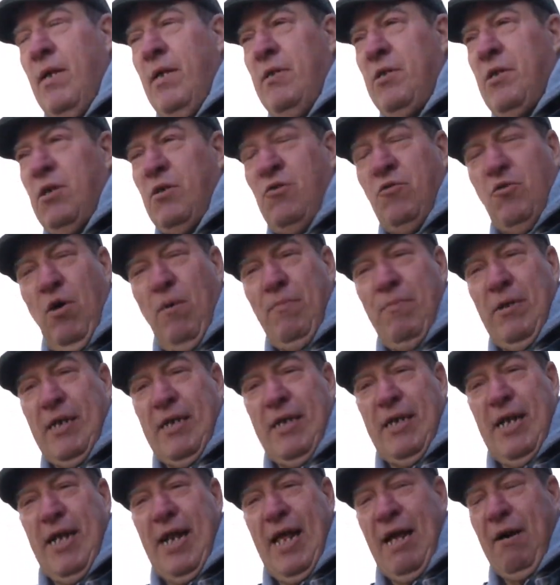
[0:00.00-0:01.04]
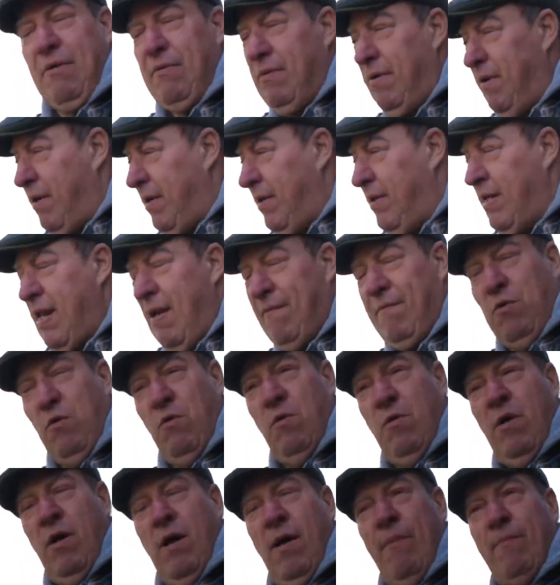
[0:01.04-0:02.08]
to drop the canal level
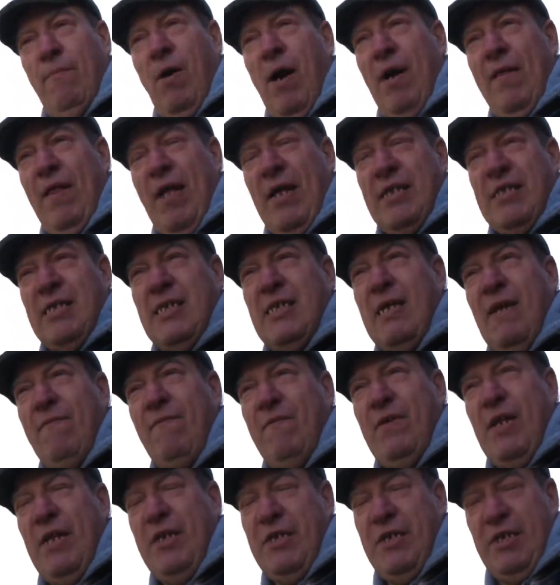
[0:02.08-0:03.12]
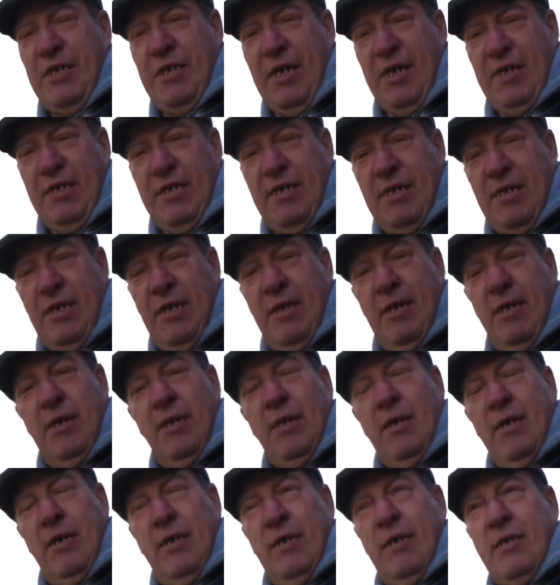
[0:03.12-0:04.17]
by that 7 inches
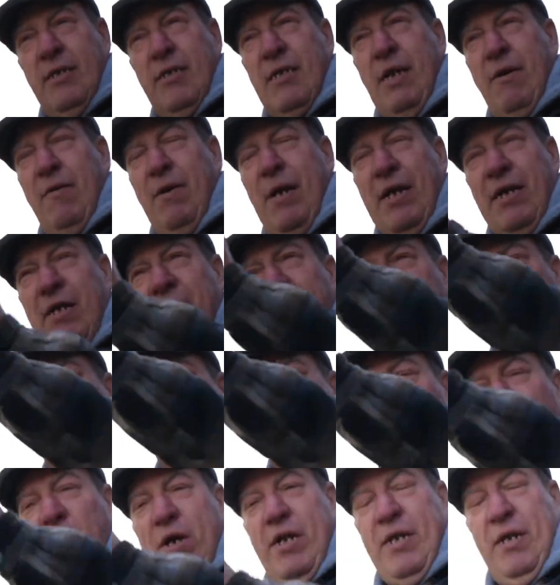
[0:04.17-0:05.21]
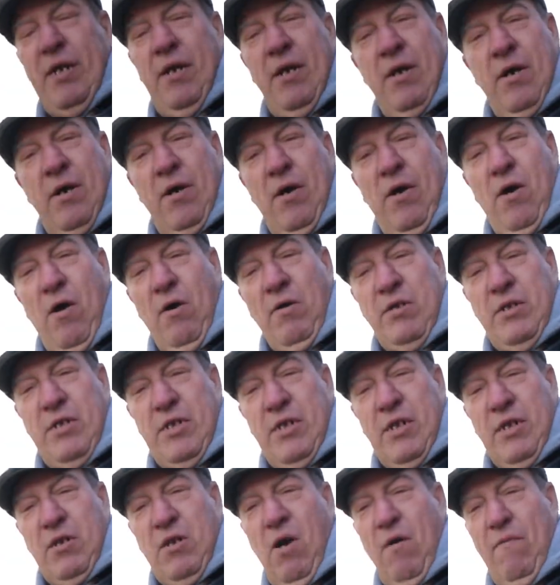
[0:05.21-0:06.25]
so it could join onto
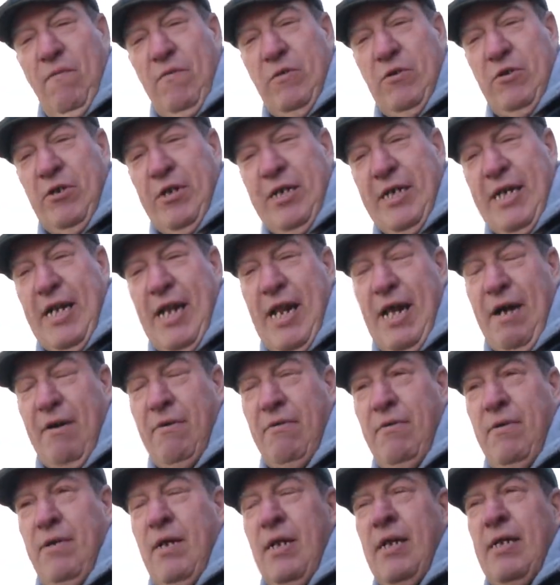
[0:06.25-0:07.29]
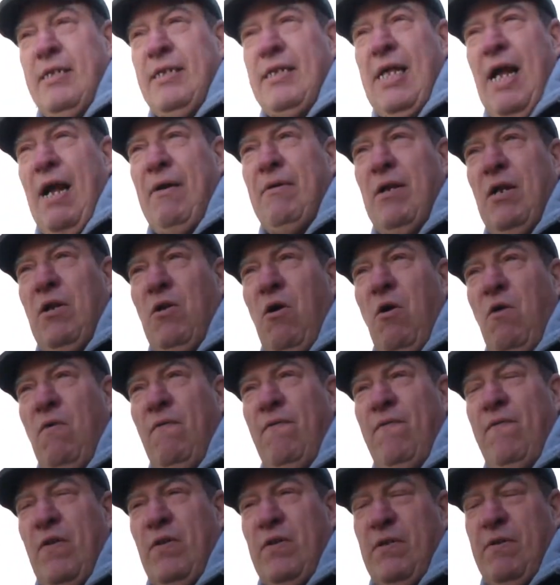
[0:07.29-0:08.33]
the Coventry Canal down at
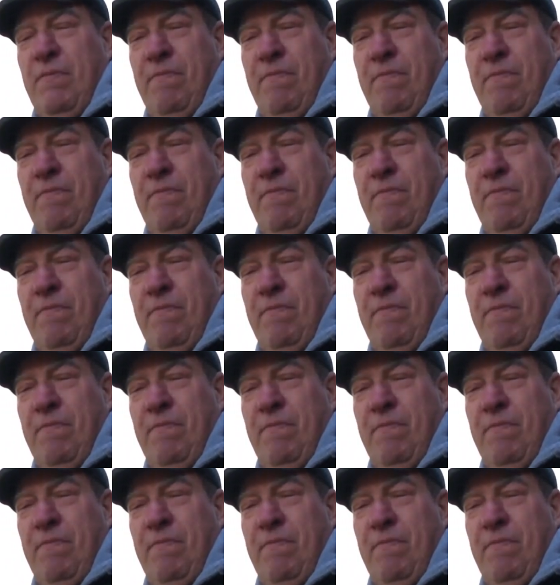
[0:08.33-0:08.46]
Longford.